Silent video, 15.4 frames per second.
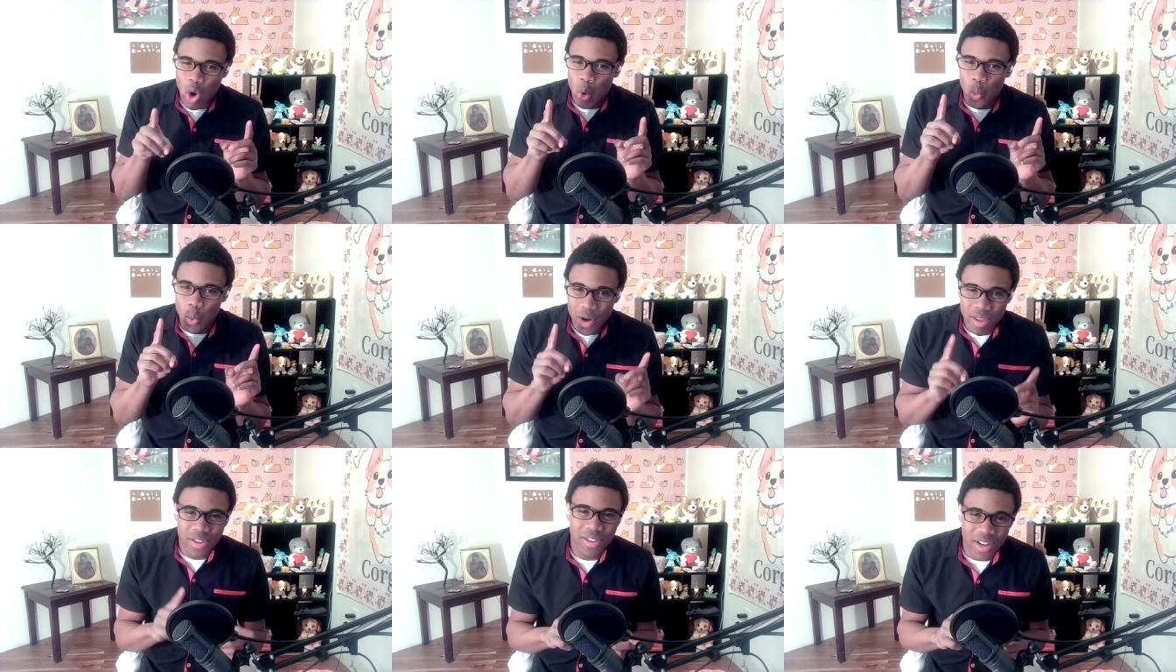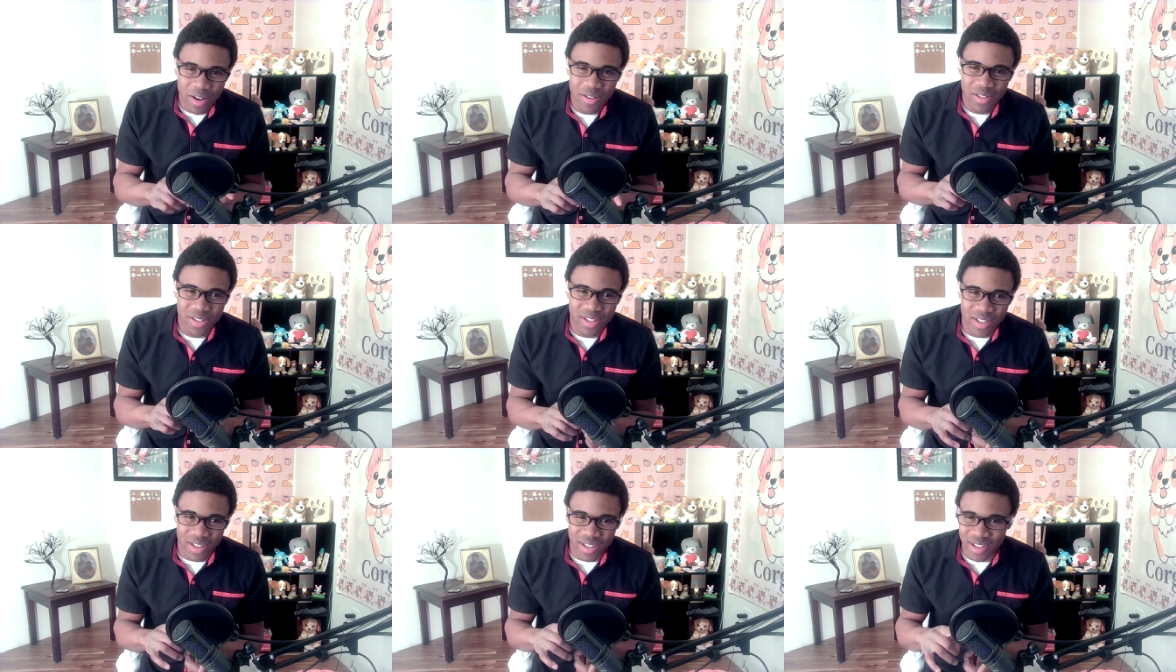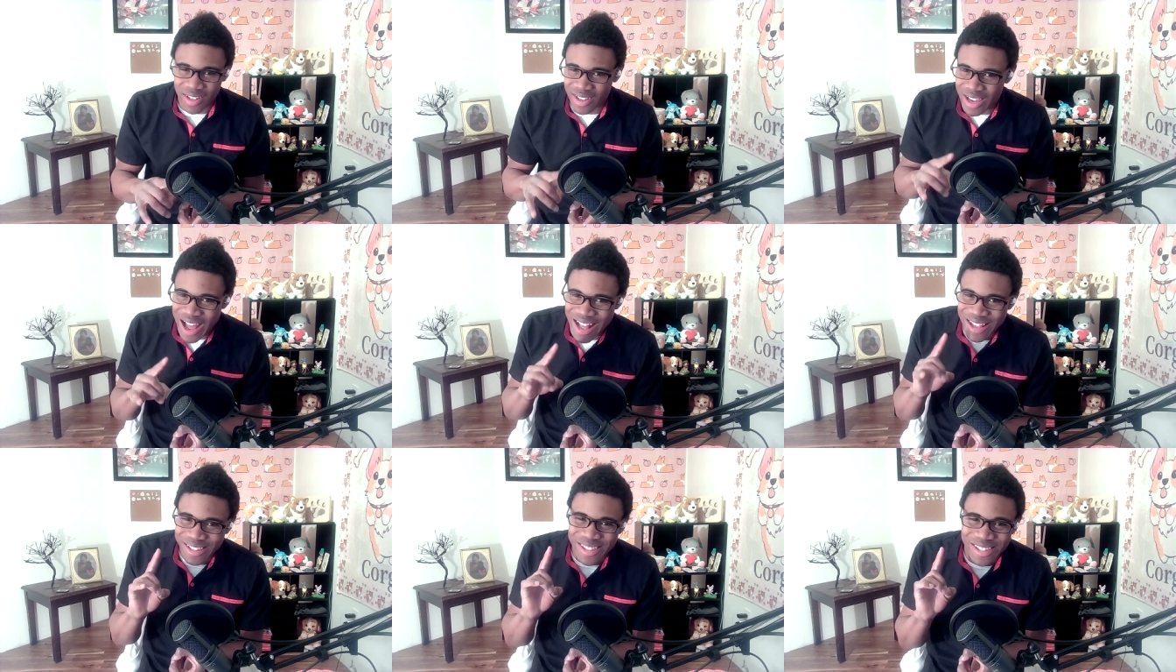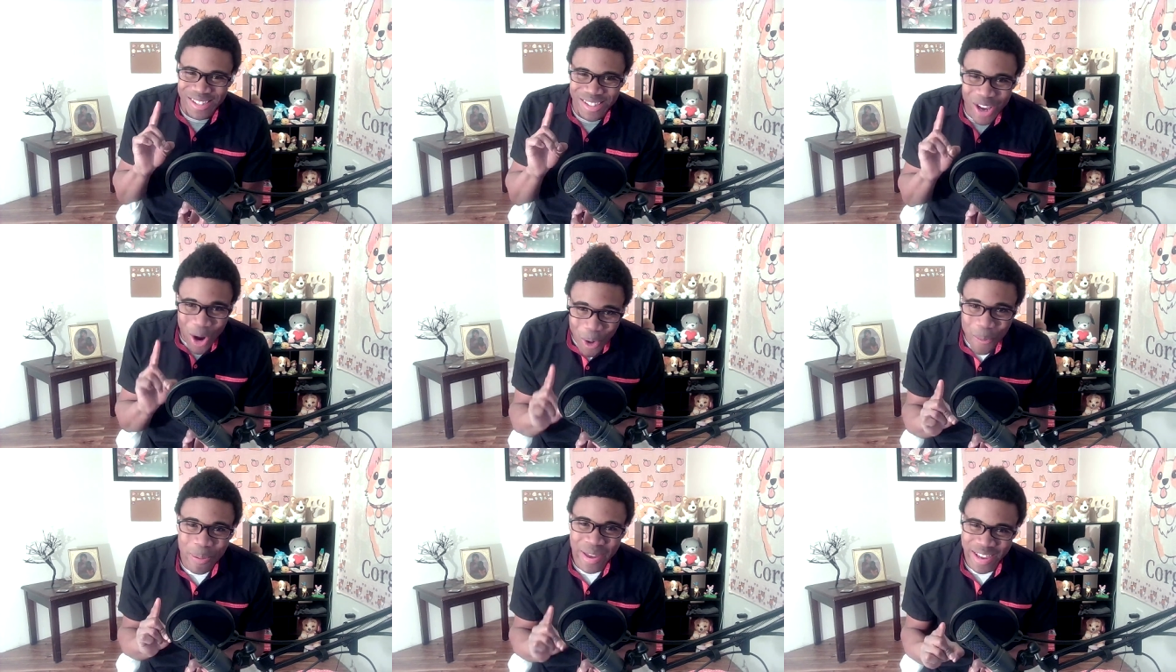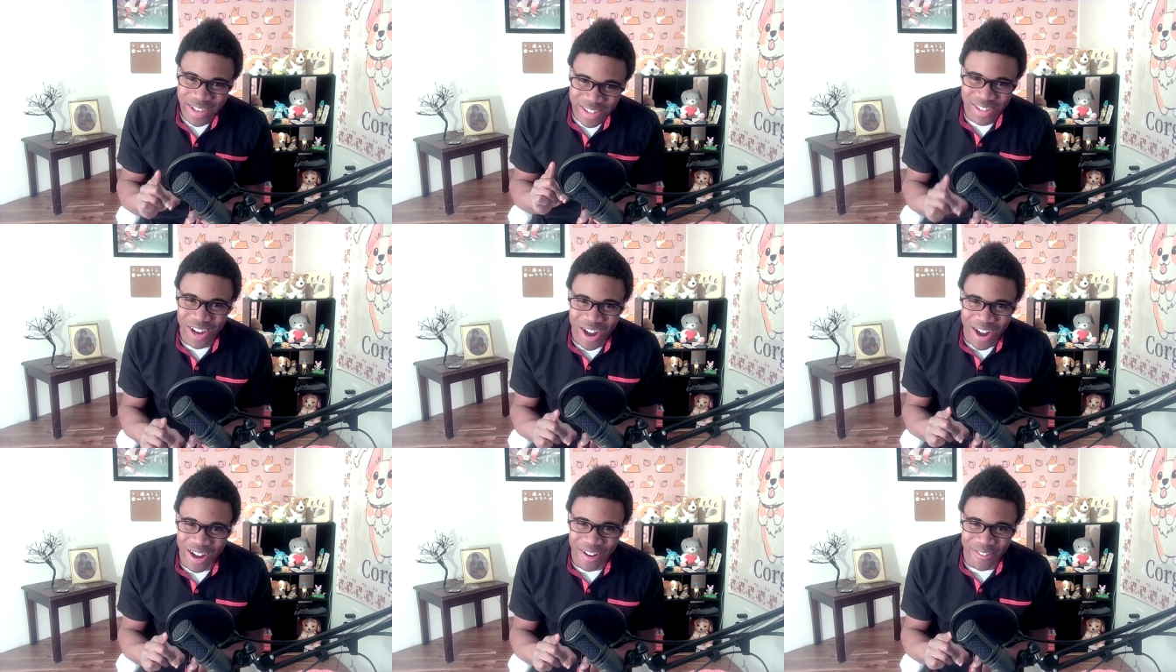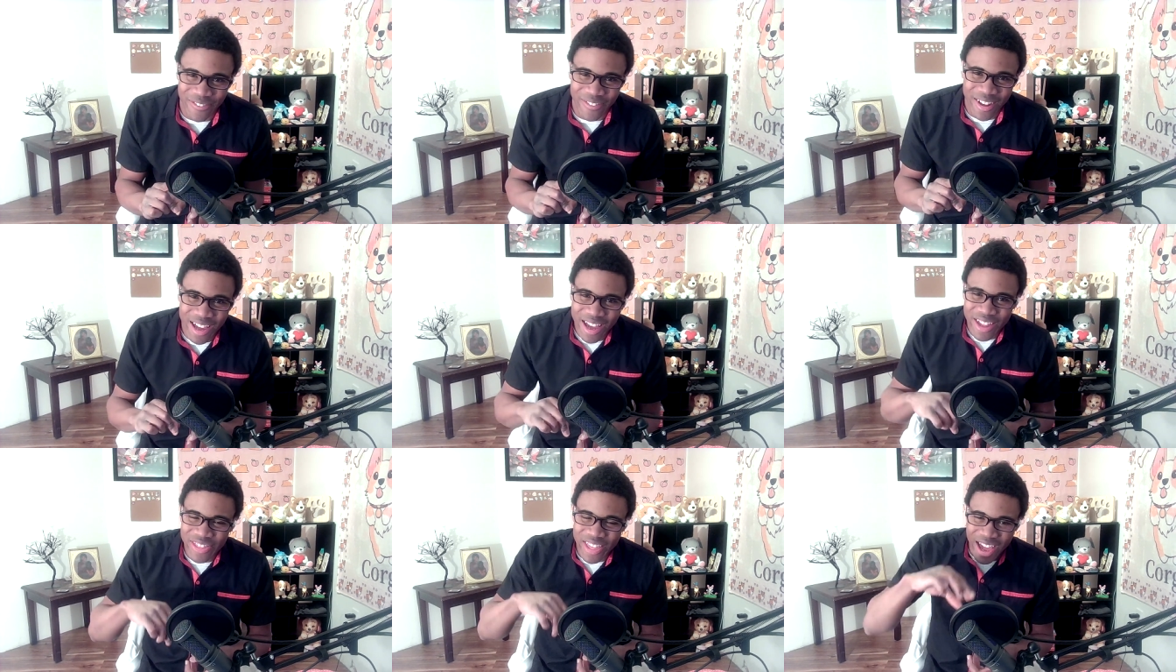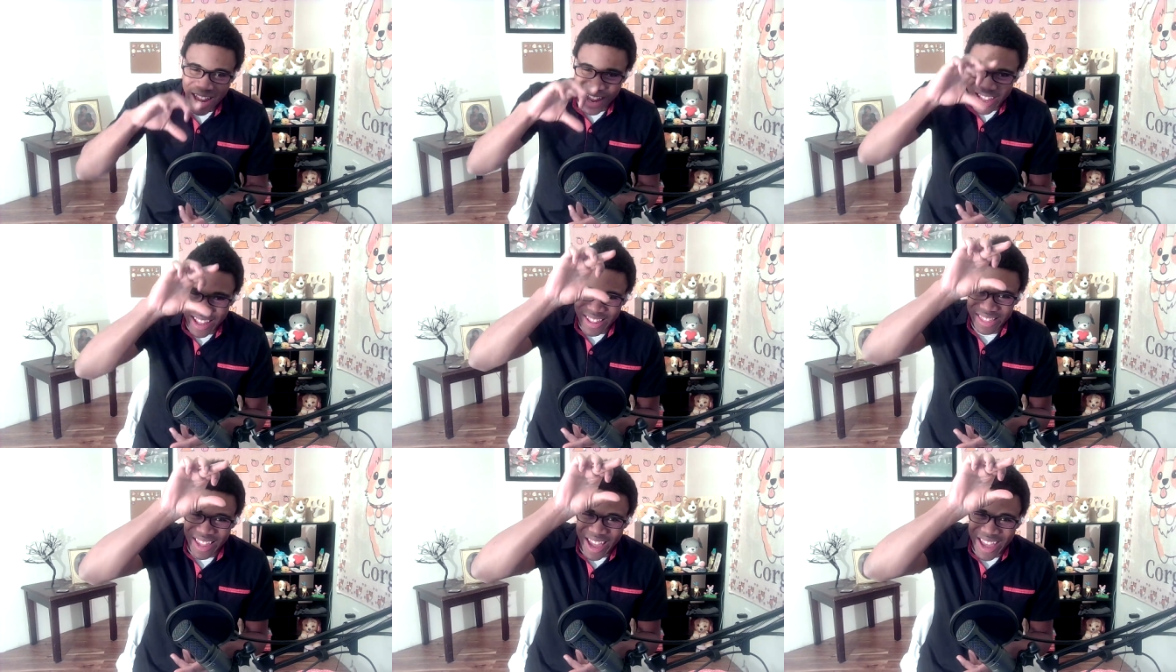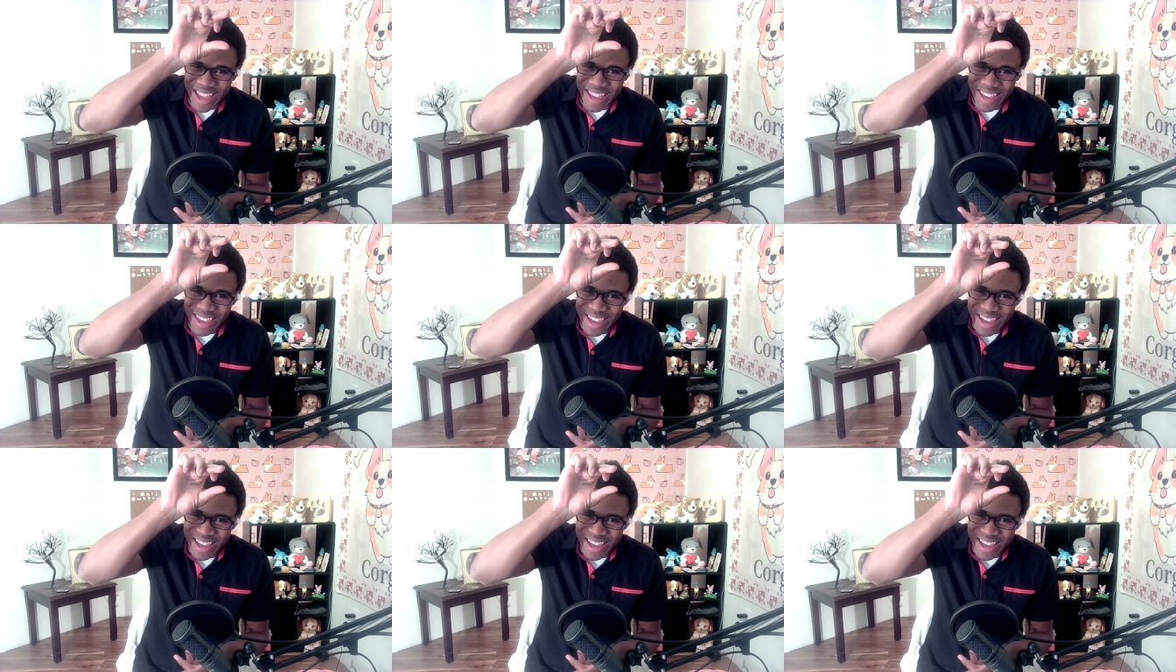Wooden Toaster got so pissed off that like